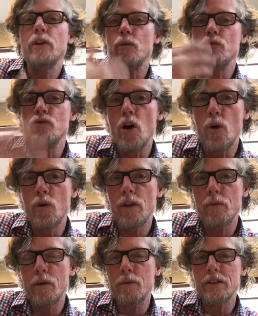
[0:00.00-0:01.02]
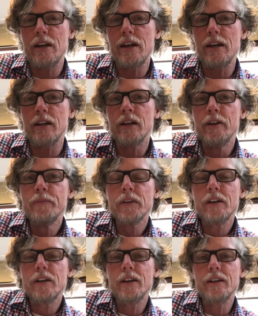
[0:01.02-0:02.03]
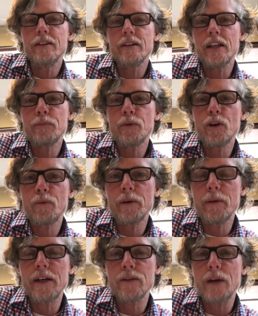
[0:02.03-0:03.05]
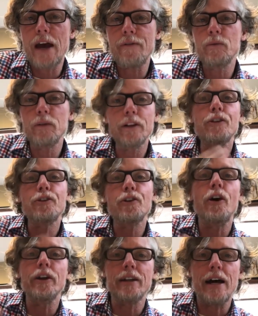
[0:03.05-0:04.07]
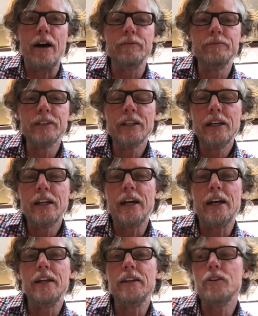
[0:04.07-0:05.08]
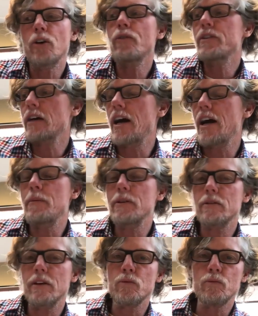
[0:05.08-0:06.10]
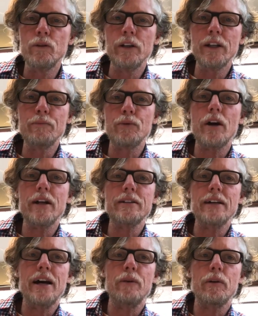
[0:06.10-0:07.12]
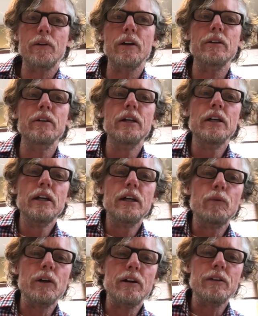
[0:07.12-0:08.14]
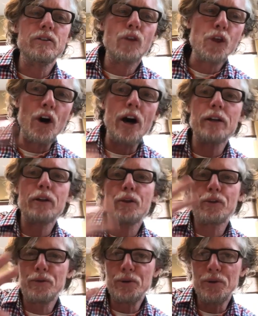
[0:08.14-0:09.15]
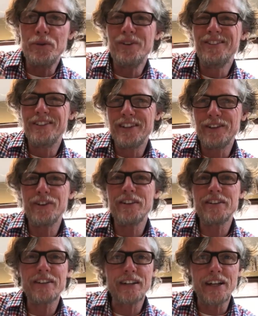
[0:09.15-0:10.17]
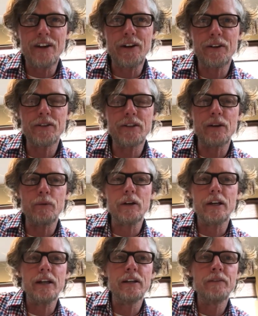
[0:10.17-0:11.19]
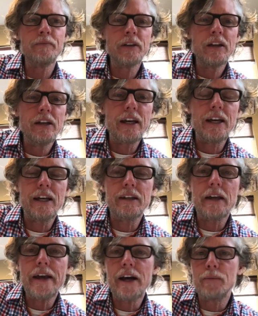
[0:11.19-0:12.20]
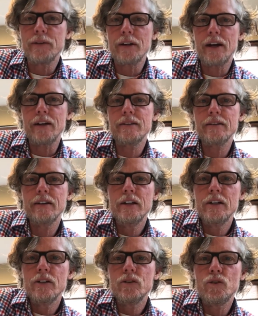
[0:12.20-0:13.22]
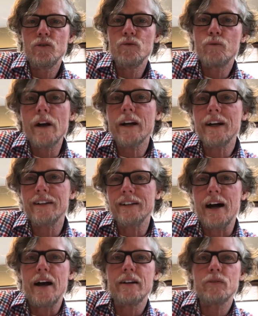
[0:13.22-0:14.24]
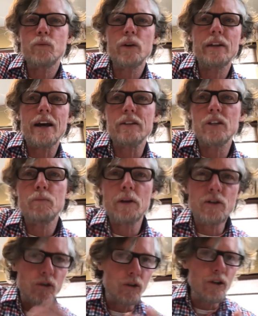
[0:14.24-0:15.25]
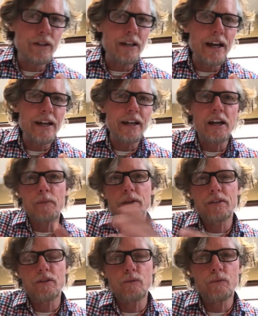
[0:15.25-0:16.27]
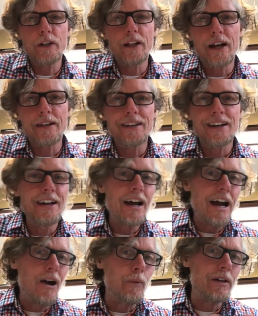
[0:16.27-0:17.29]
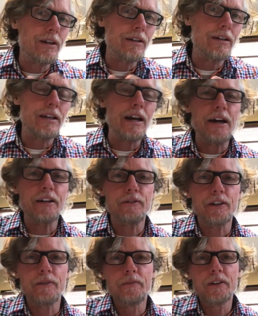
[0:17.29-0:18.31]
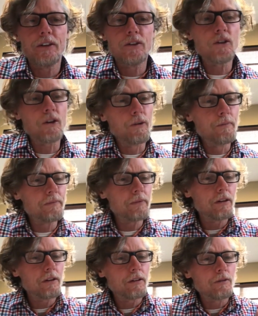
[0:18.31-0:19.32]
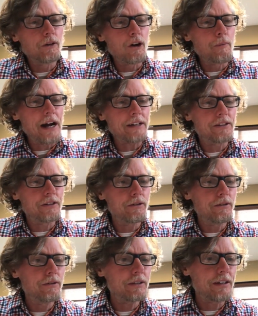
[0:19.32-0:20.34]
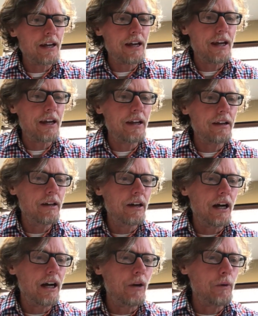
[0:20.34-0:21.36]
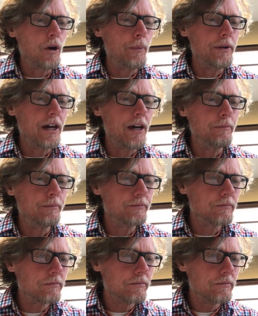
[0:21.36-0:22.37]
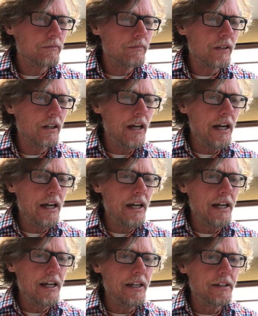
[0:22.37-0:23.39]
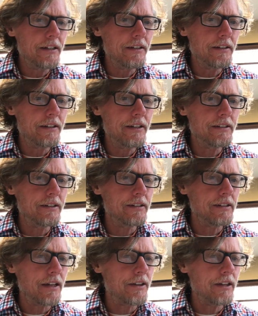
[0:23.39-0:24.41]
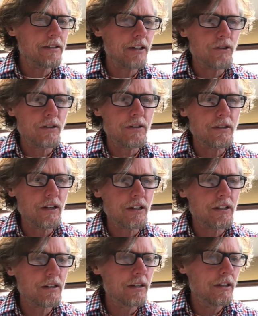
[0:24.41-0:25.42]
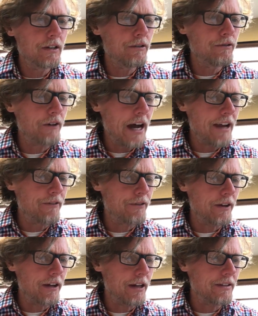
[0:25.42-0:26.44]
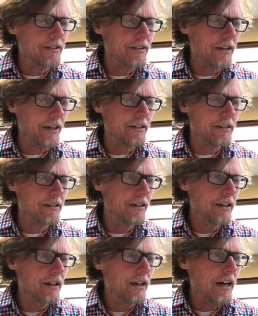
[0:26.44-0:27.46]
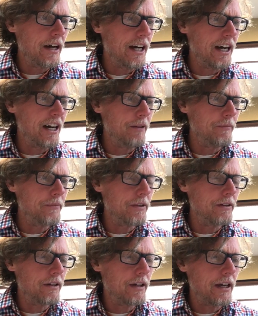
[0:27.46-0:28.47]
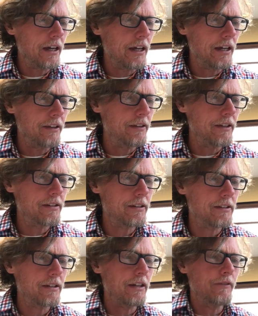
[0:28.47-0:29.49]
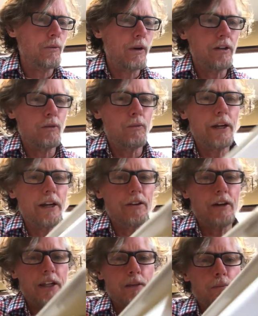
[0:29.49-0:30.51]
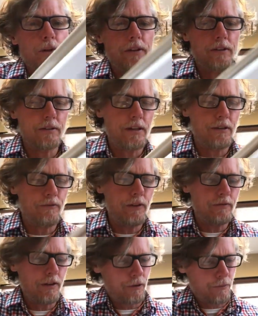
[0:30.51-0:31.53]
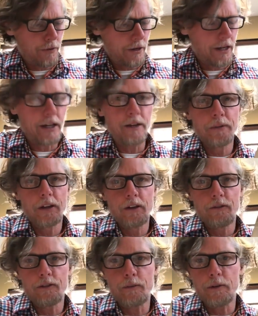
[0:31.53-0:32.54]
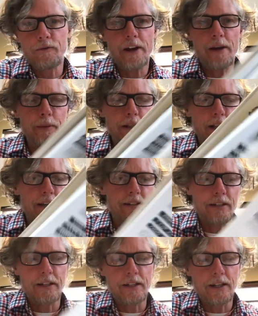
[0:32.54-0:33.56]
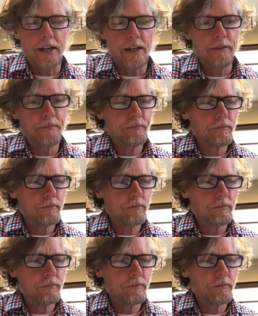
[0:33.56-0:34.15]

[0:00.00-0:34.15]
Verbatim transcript: We don't know that what we're saying is inappropriate because we haven't really thought it out. And the Chofetz Chaim has, has really brought down where he can, where he's thought through the different scenarios that we're in and helps us to recognize what that speech looks like and helps us to realize how we can get out of it. So we'll go back to today. Uh, we opened up, and this is, I think it's section six, five, and six. Um, and this is, uh, if you wanted to read it and you had the book, this is day fifty-three from the family lesson a day.